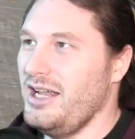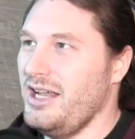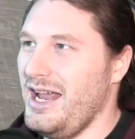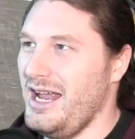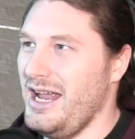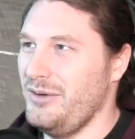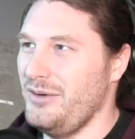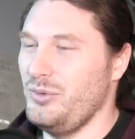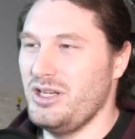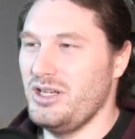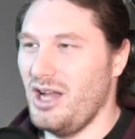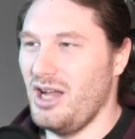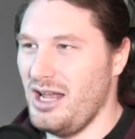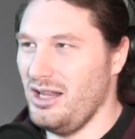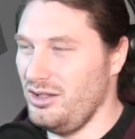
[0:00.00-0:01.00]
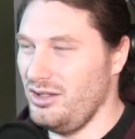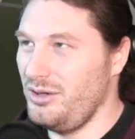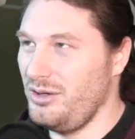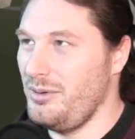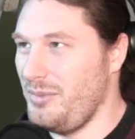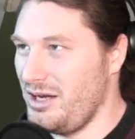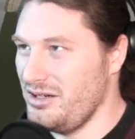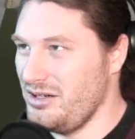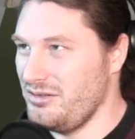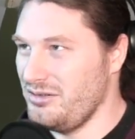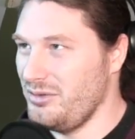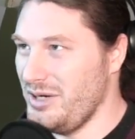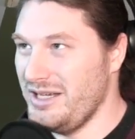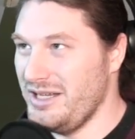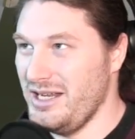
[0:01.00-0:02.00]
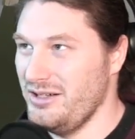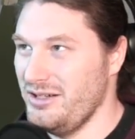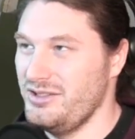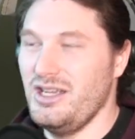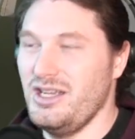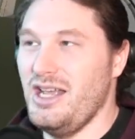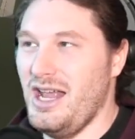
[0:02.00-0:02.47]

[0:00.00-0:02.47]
and we got a little bit better in our radiators.